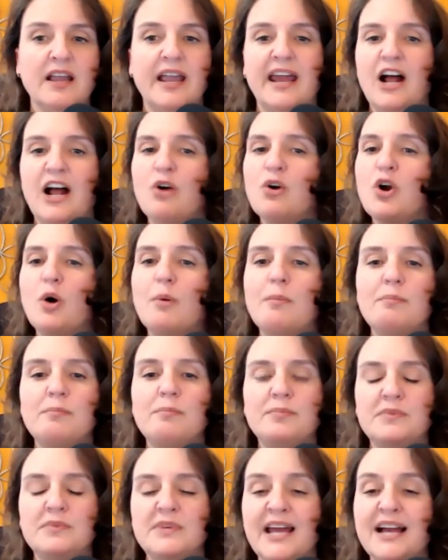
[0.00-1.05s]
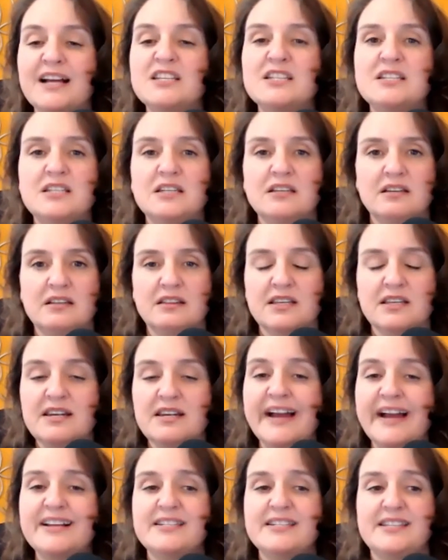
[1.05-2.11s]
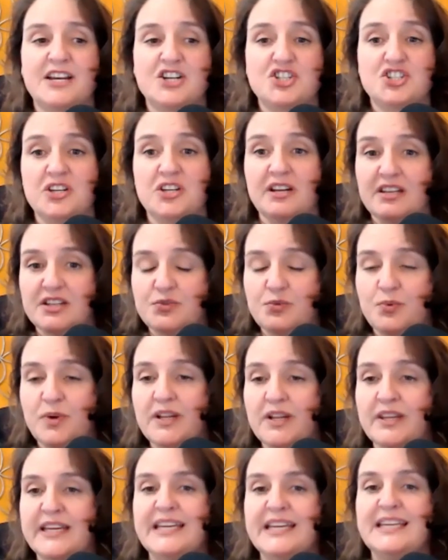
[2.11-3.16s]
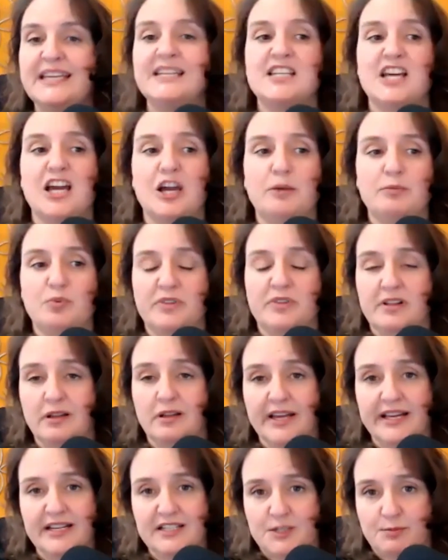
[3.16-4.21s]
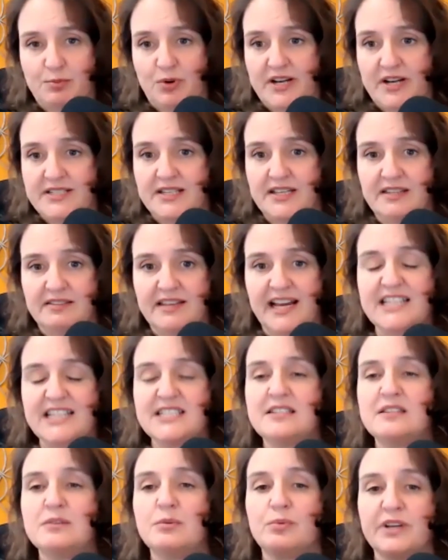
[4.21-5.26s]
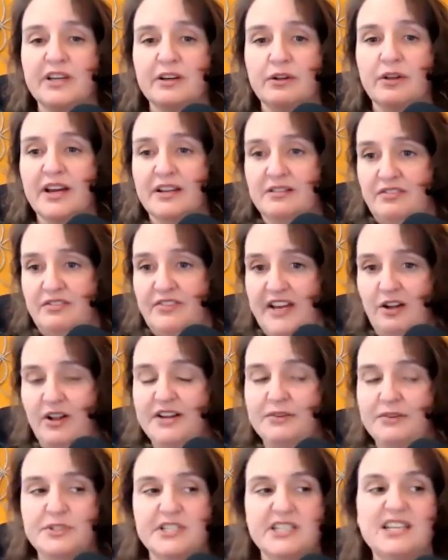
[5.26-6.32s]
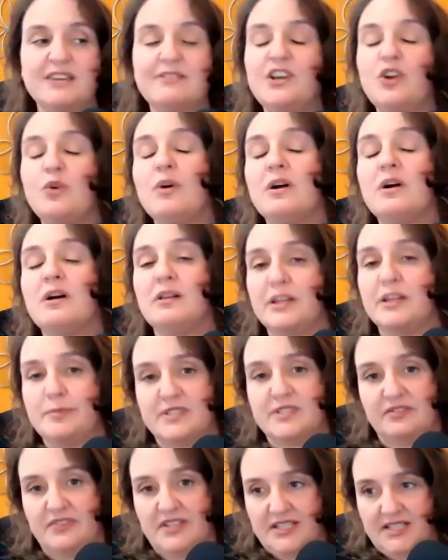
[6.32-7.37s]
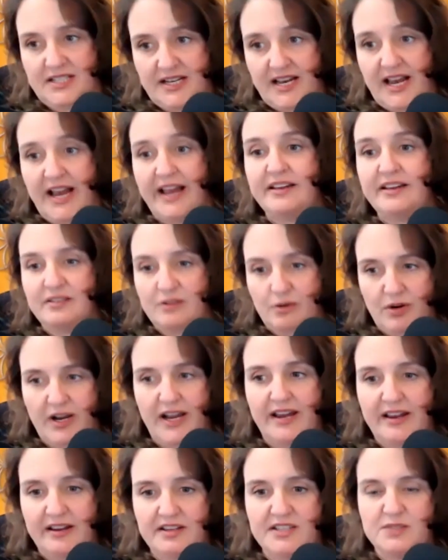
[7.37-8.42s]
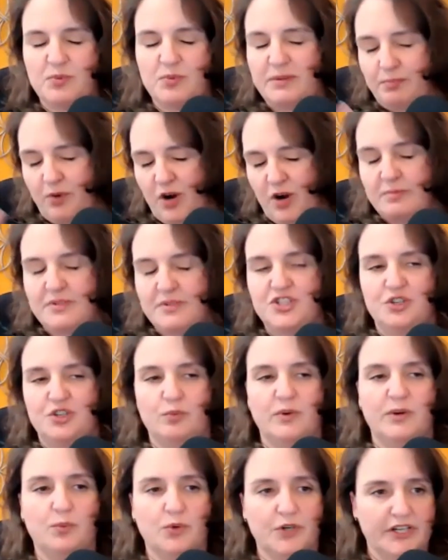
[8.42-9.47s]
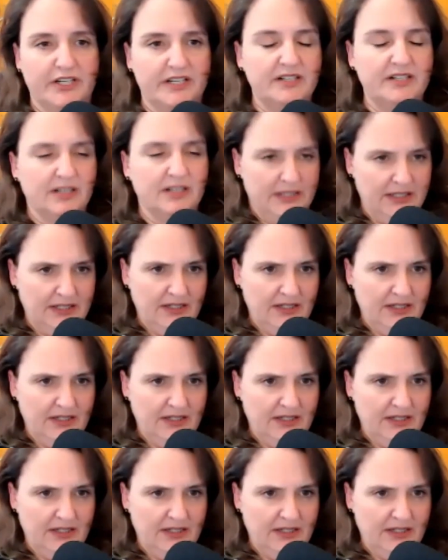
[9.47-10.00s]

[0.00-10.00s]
and I'll go next. The next session is really in depth with Clayton's press kit. That's the real unveil. I was just giving you a glimpse of it today, okay? Because we promised you we would.